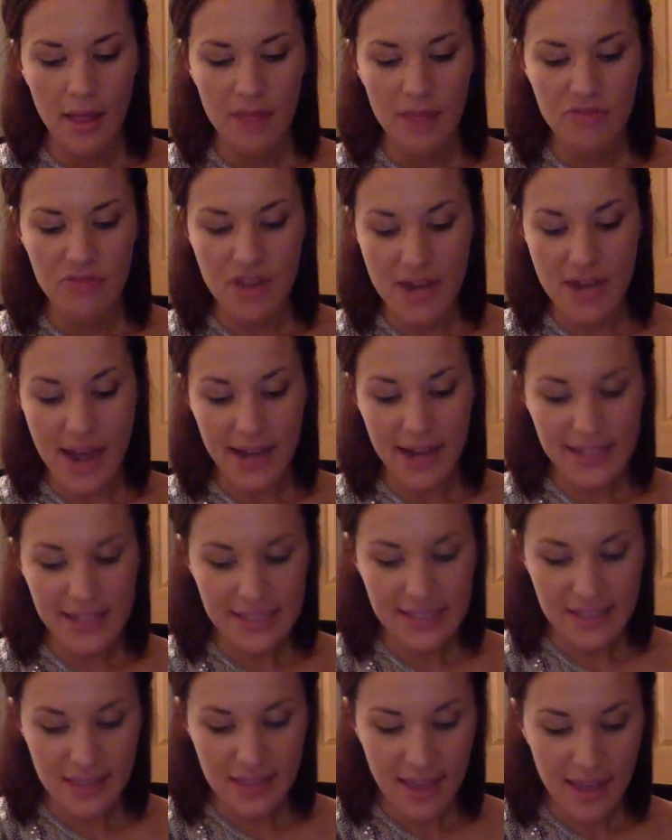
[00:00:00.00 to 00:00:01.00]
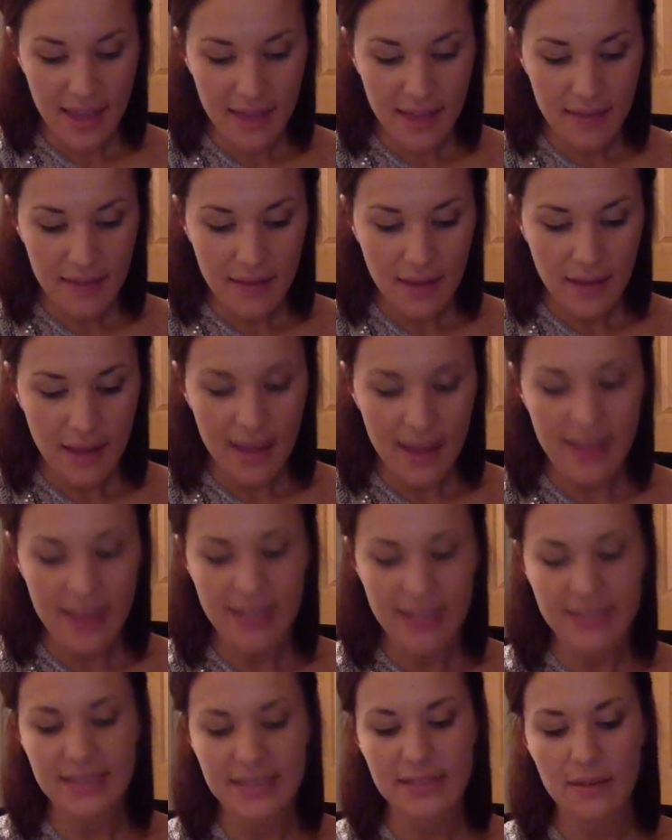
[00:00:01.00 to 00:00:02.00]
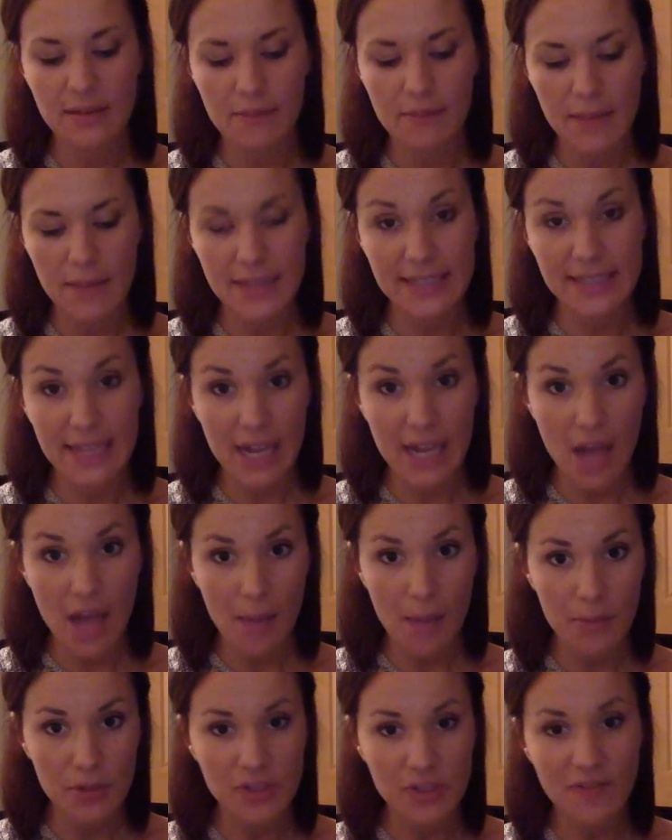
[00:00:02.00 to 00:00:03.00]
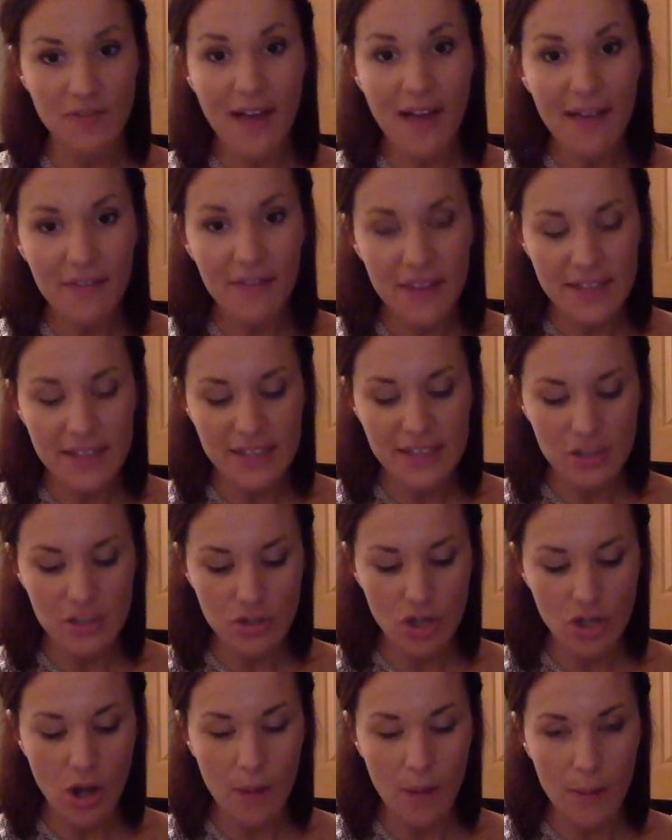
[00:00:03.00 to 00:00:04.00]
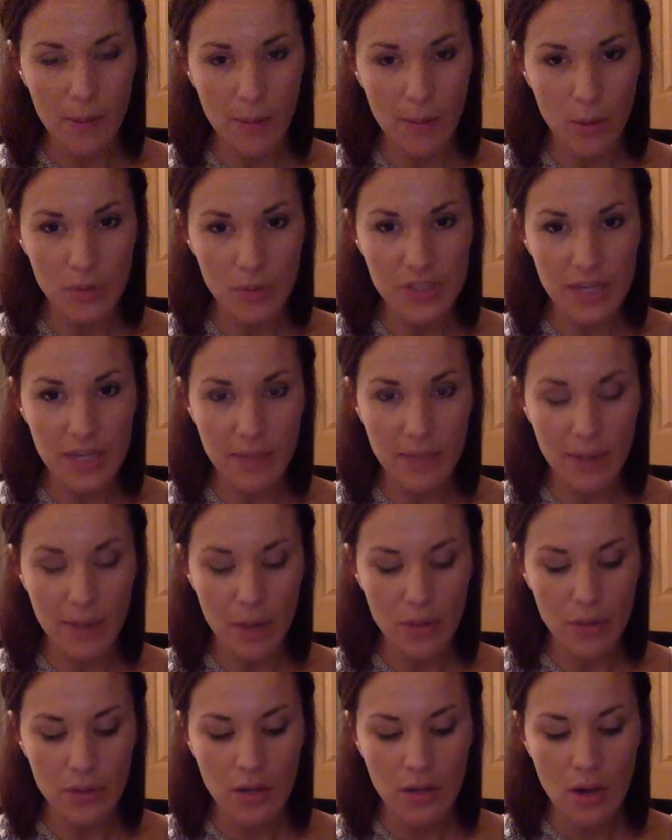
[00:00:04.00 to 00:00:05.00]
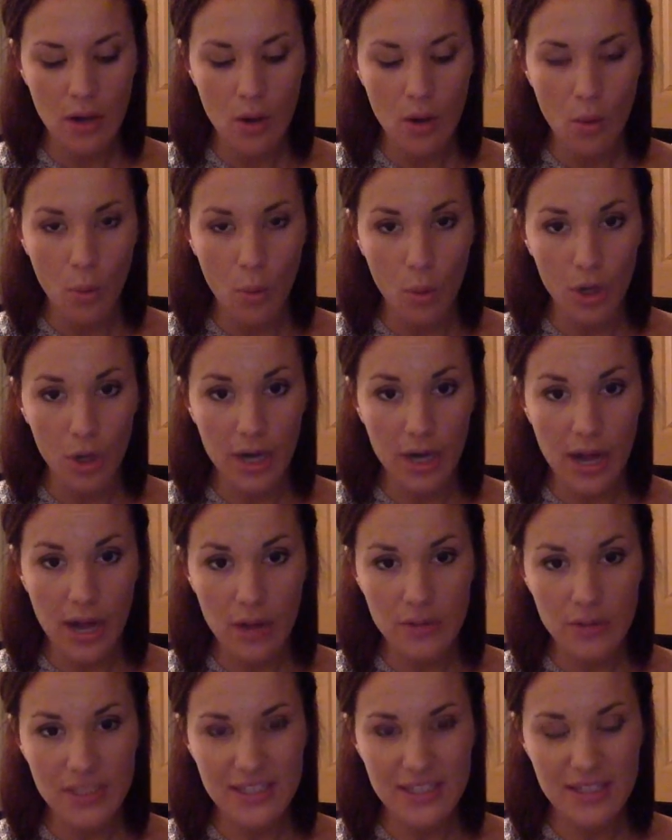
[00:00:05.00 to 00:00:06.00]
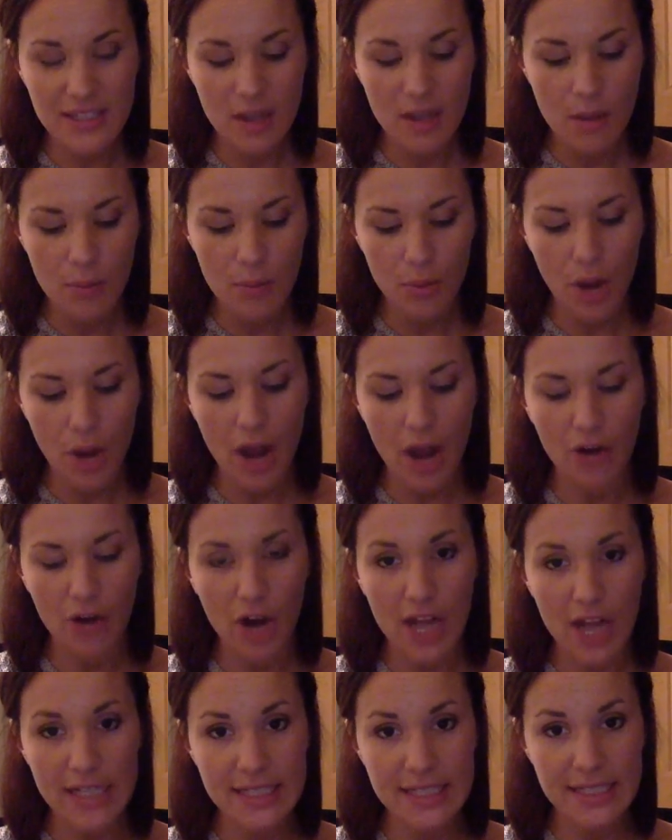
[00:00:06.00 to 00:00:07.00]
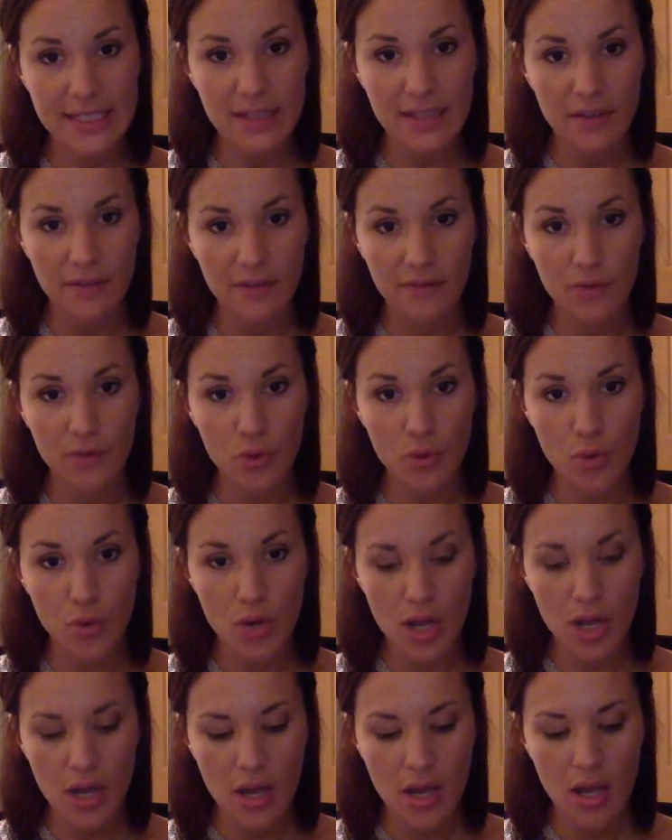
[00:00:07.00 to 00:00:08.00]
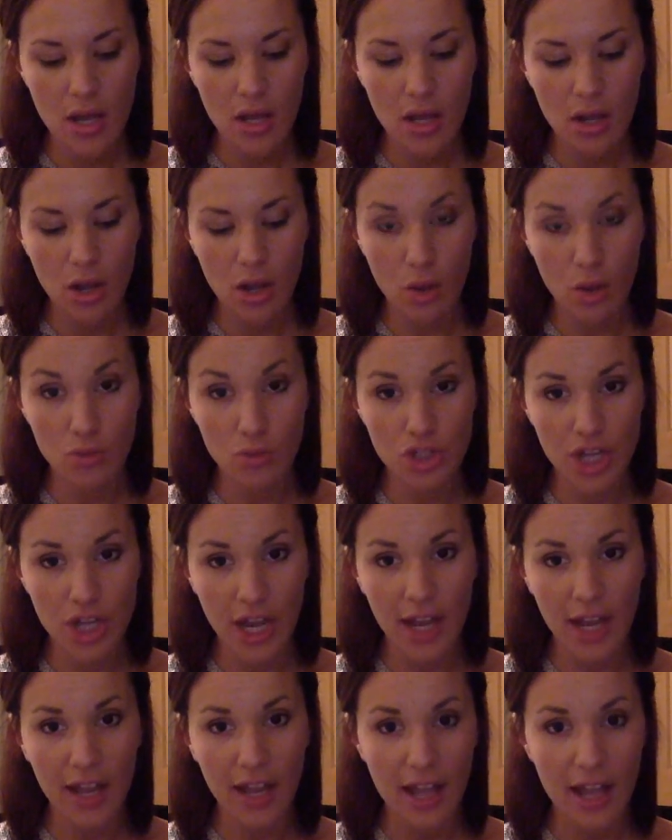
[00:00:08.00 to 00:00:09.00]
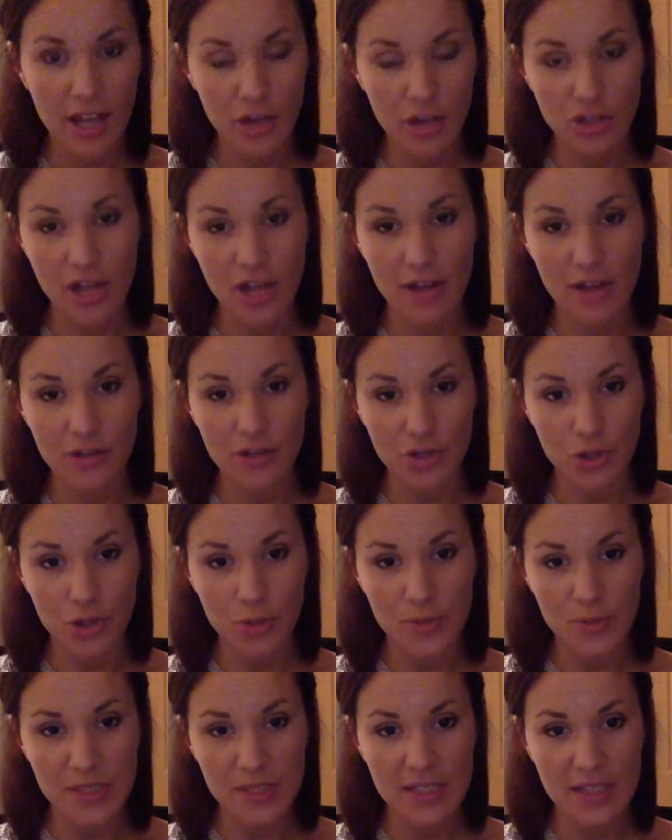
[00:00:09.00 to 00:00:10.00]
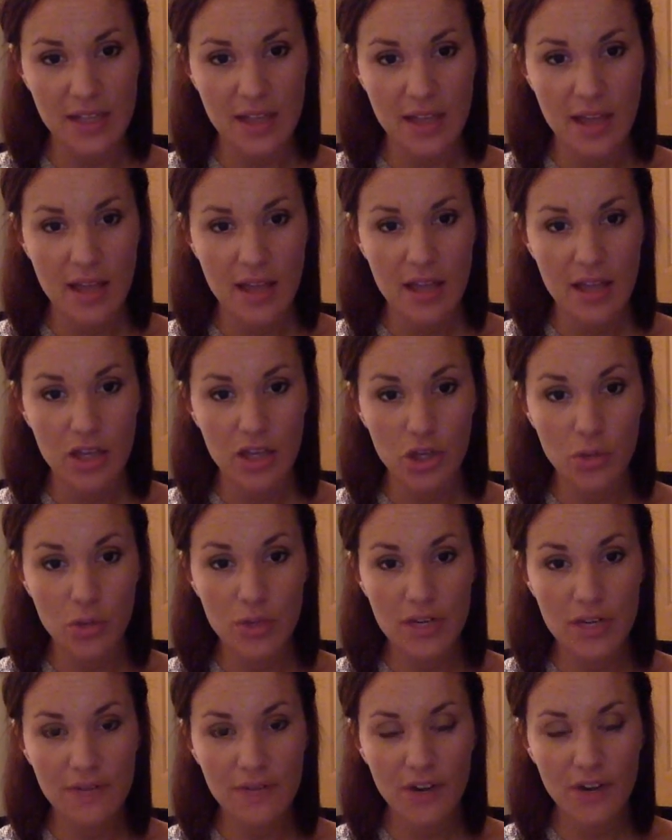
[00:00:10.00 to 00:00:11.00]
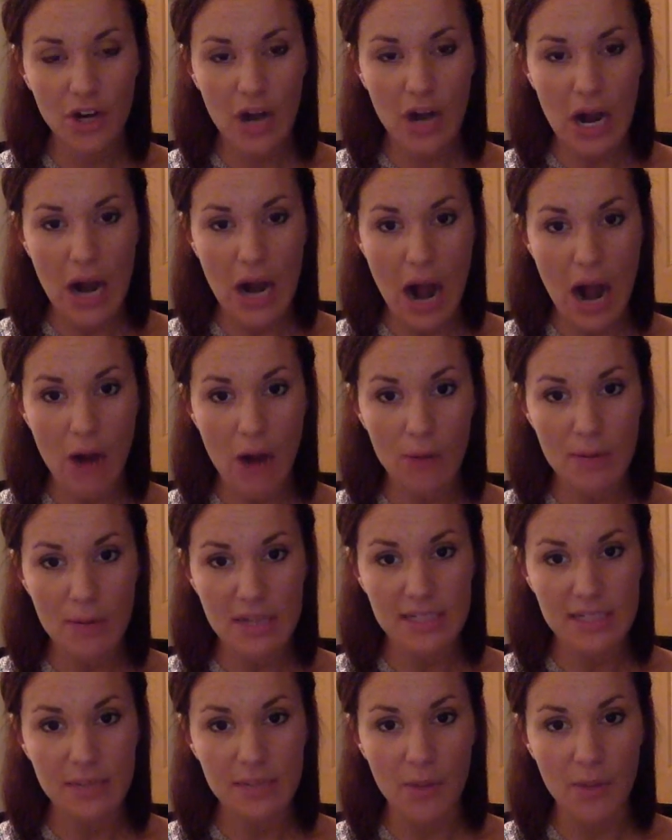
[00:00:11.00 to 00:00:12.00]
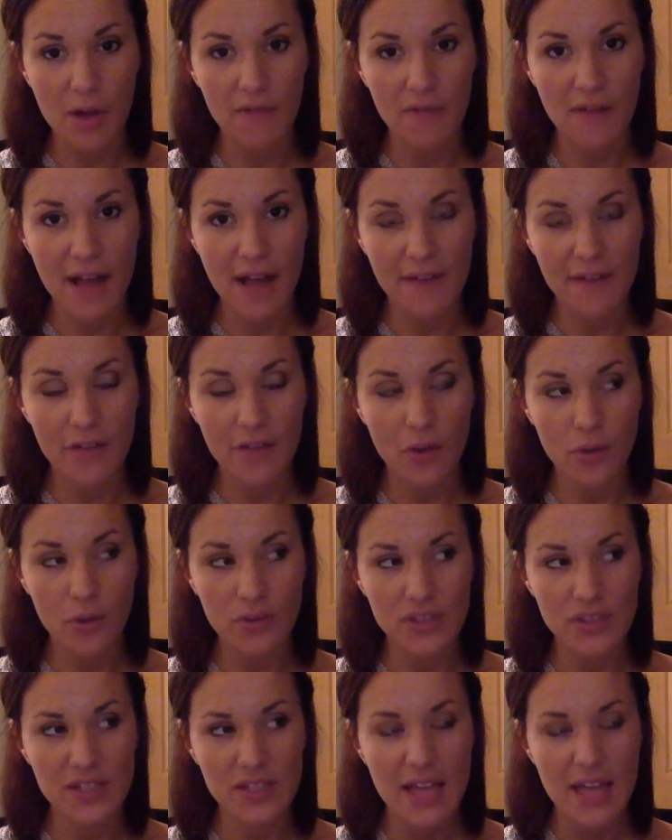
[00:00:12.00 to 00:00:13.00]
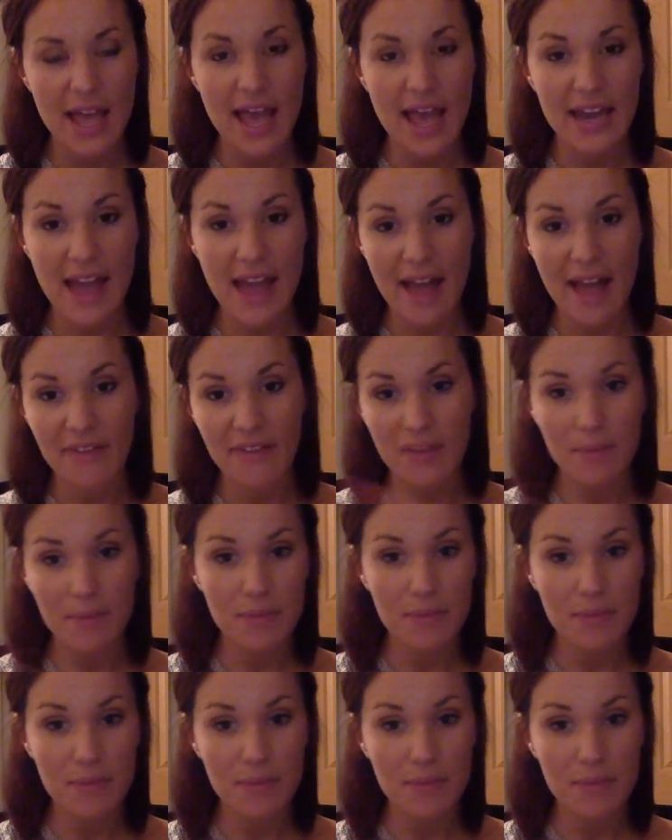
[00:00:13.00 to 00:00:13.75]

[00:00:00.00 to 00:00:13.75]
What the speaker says: The next thing is mixing it up. There's 5 things that you should all be posting about: workouts, progress, food, coaching, and your challenge groups. You need to figure out how to mix up all 5 of those and have them